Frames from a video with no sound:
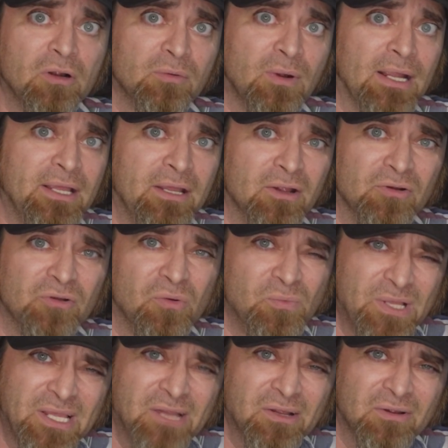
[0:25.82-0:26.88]
on right here,
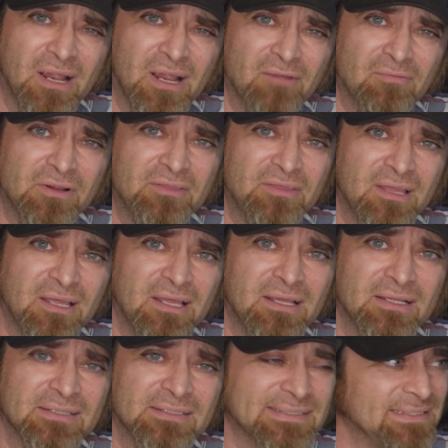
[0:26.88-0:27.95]
don't we hear
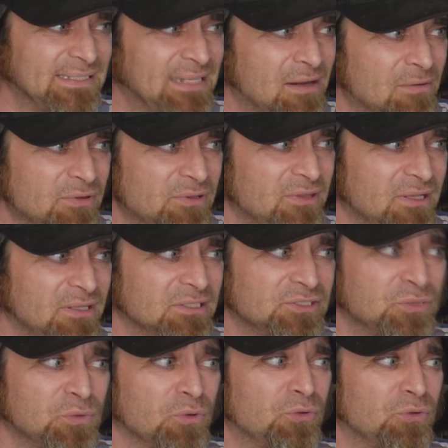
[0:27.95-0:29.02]
everything and see everything
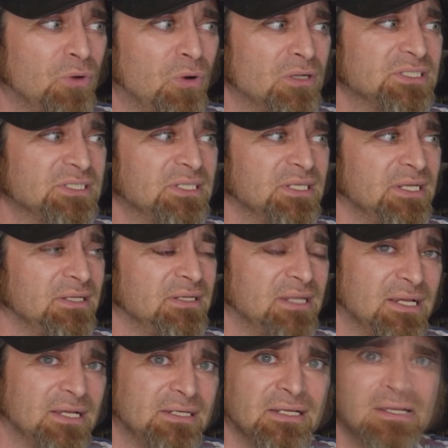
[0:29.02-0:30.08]
that's going across the
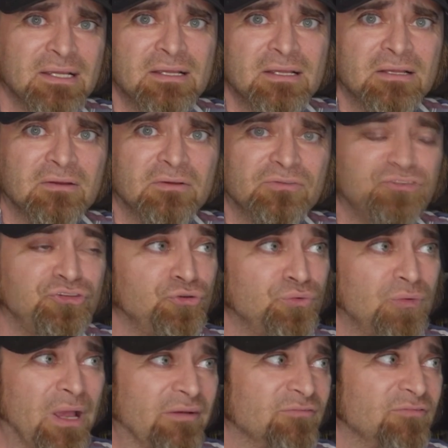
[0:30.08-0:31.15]
NIC
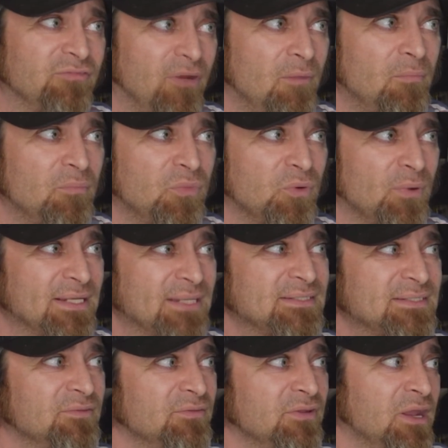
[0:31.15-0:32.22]
to and from the
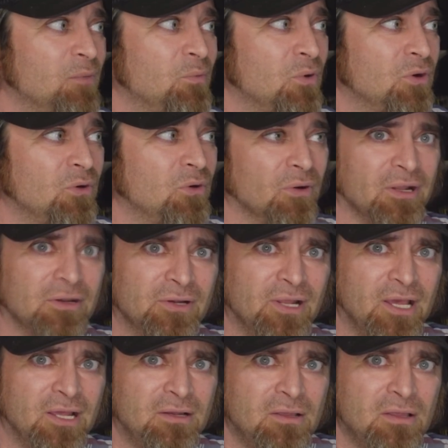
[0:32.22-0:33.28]
rest of the network or
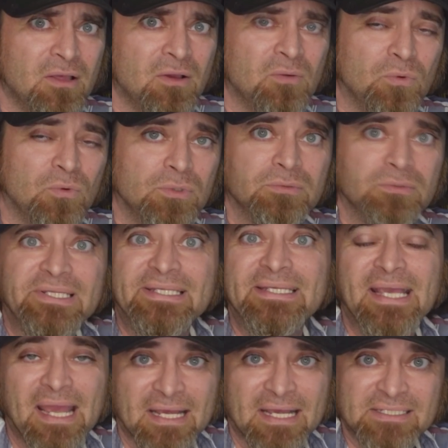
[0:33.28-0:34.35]
internet? Well,
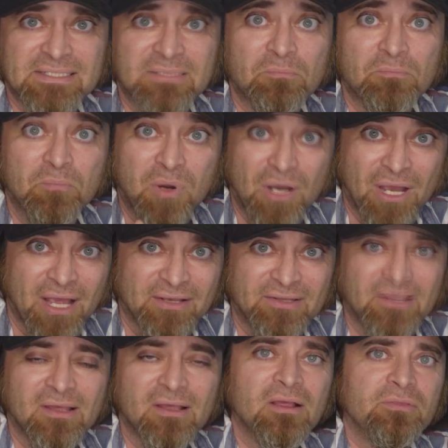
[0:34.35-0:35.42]
yes, but